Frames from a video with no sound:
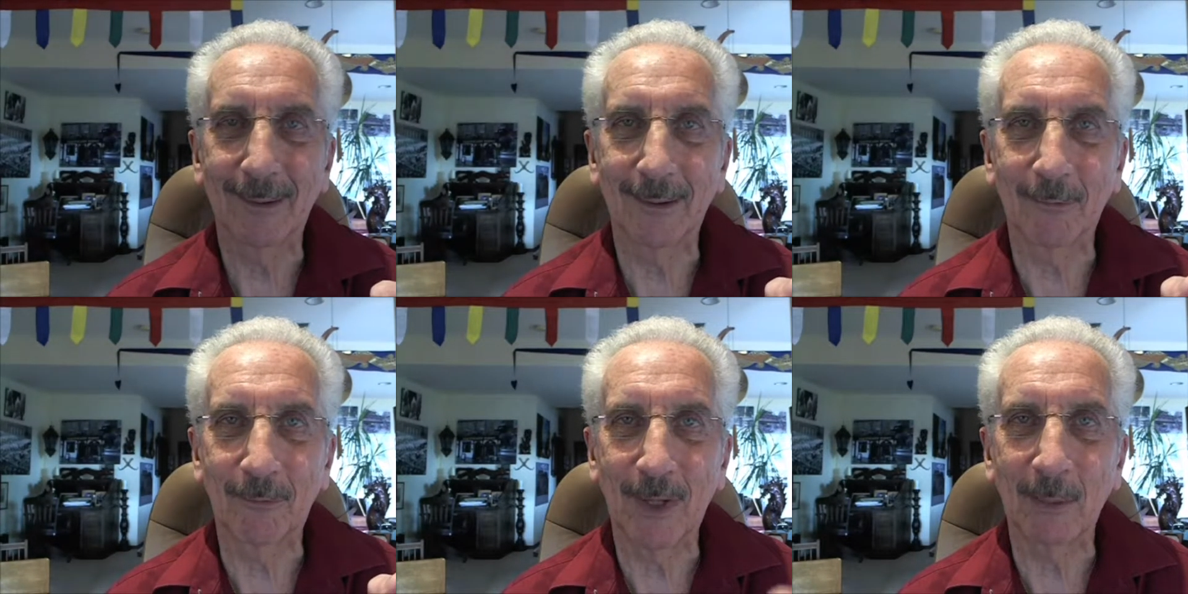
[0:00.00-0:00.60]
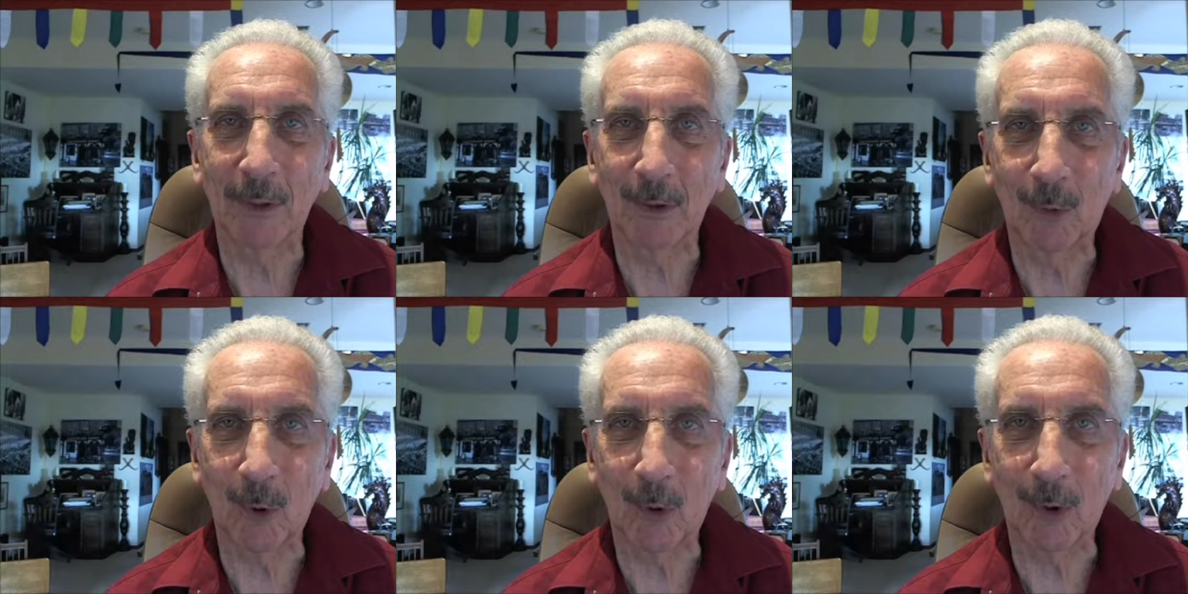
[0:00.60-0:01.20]
the family
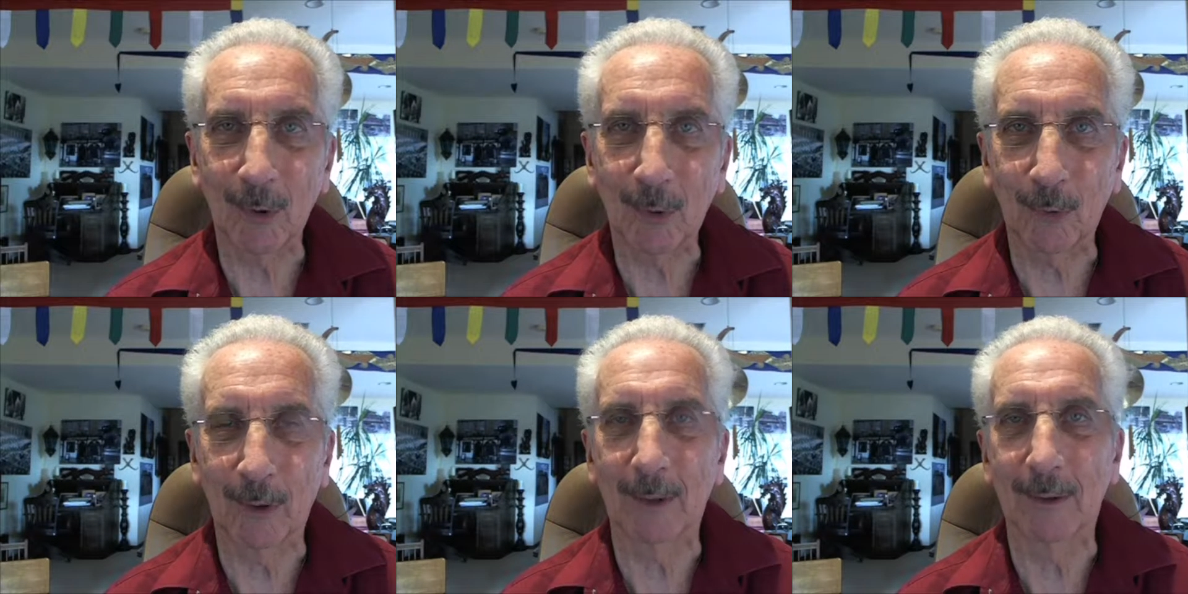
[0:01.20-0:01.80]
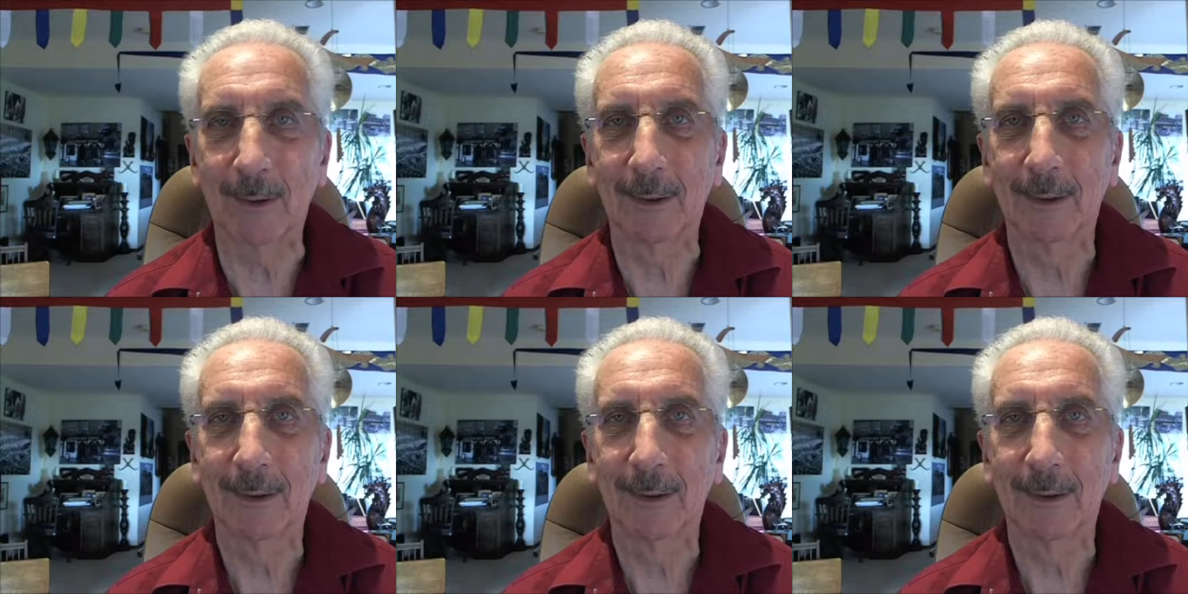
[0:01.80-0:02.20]
dog correctly,